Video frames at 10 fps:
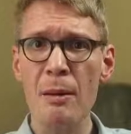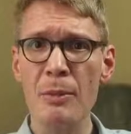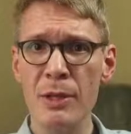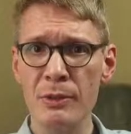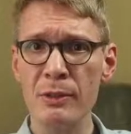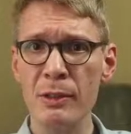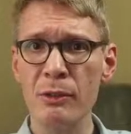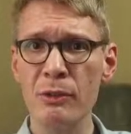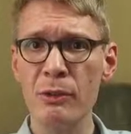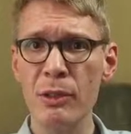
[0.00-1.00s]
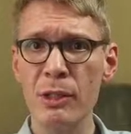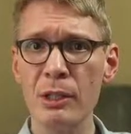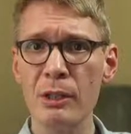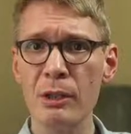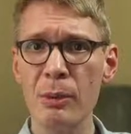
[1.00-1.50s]
This is the
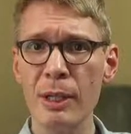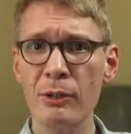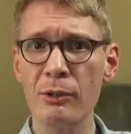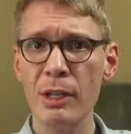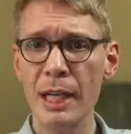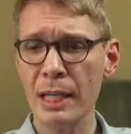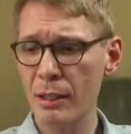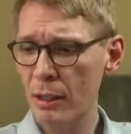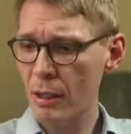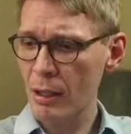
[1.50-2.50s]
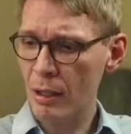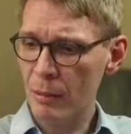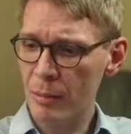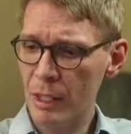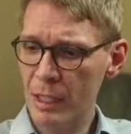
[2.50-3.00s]
great stain
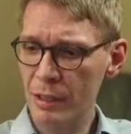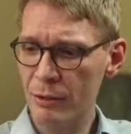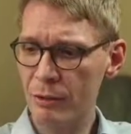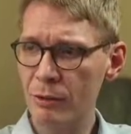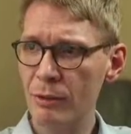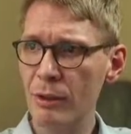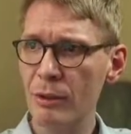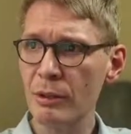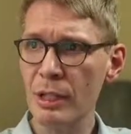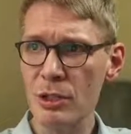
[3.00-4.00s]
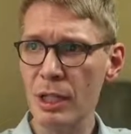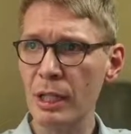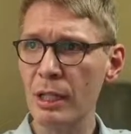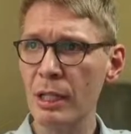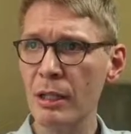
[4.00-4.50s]
that is lynching
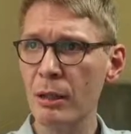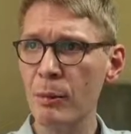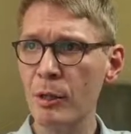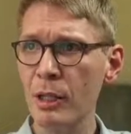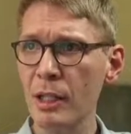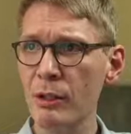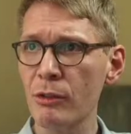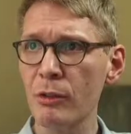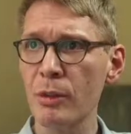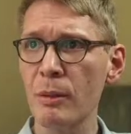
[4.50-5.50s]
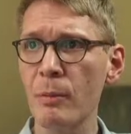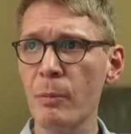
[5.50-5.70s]
in American history.